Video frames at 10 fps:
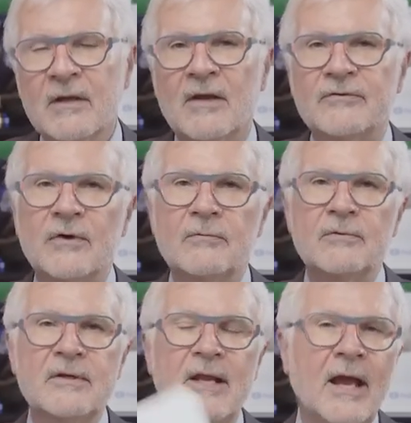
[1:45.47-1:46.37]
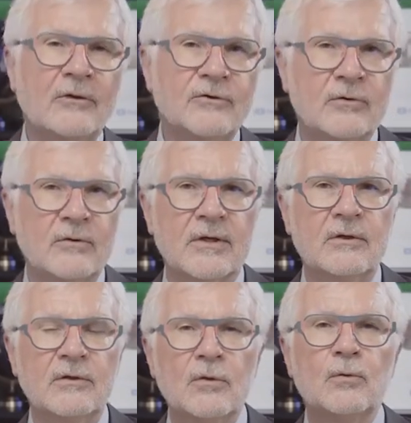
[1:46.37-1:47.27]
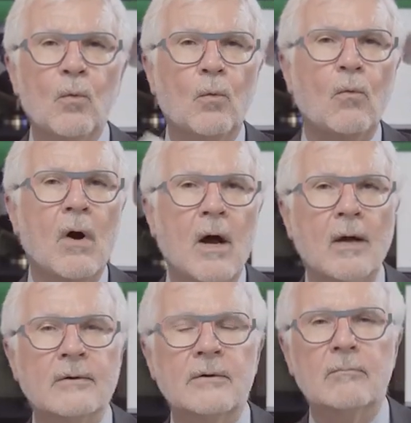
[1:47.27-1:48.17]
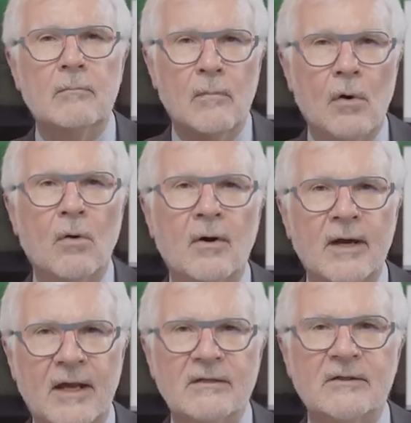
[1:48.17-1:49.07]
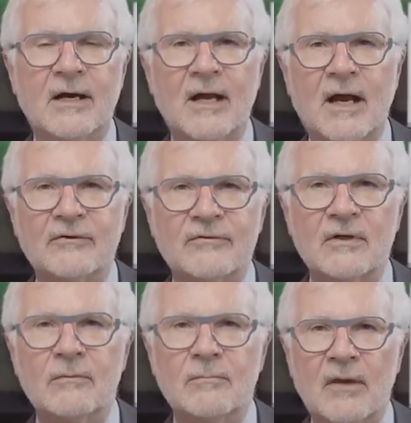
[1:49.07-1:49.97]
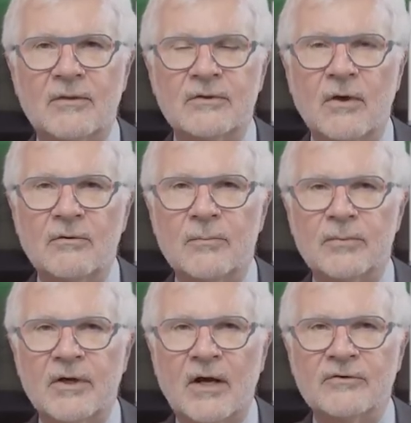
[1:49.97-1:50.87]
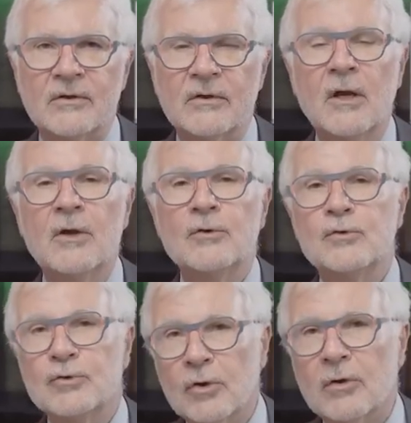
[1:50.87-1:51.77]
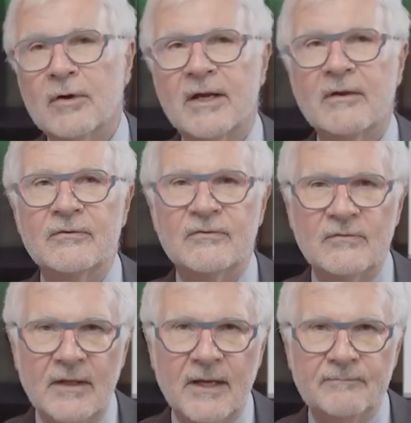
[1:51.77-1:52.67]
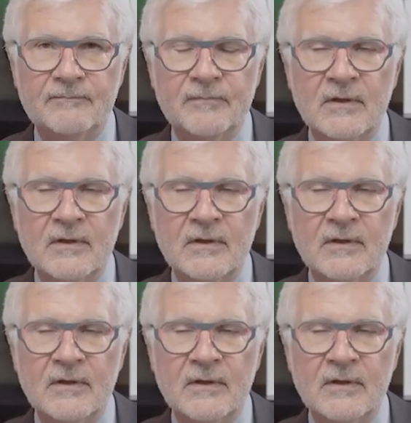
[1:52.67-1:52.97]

And so naturally, you'd want more antioxidant melatonin production during sleep.